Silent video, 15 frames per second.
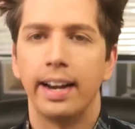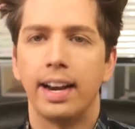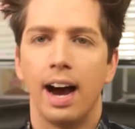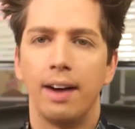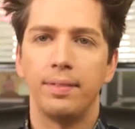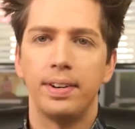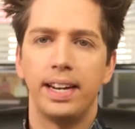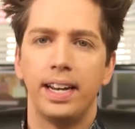
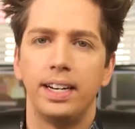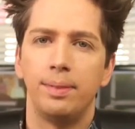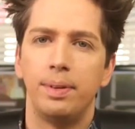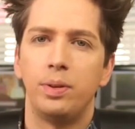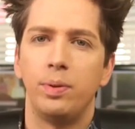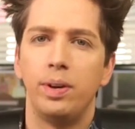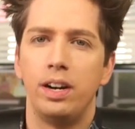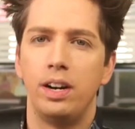confrontation
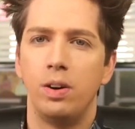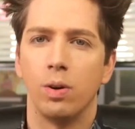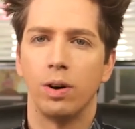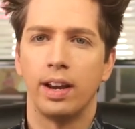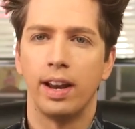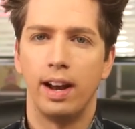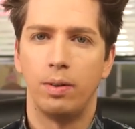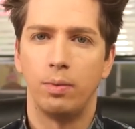between a
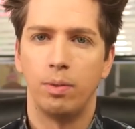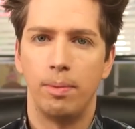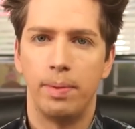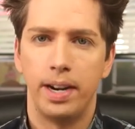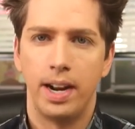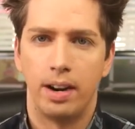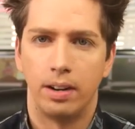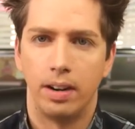NorCal woman
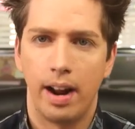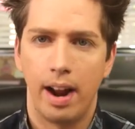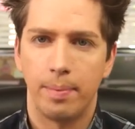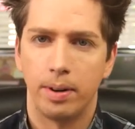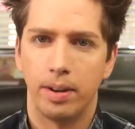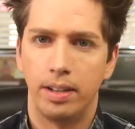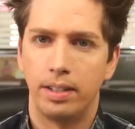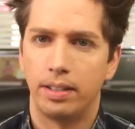and her
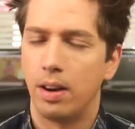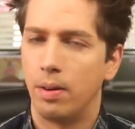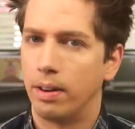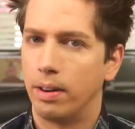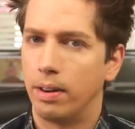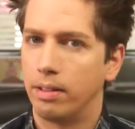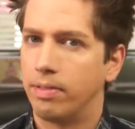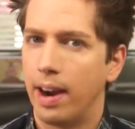neighbor is
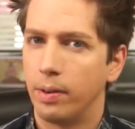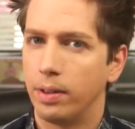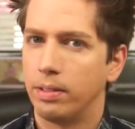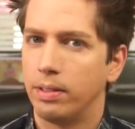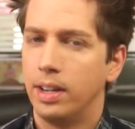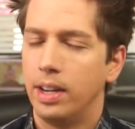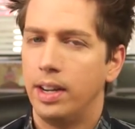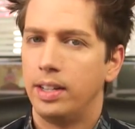going viral
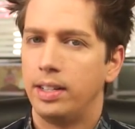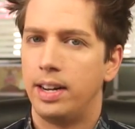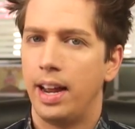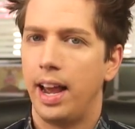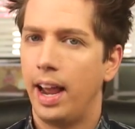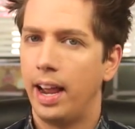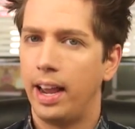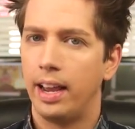
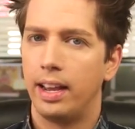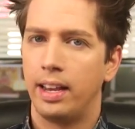today.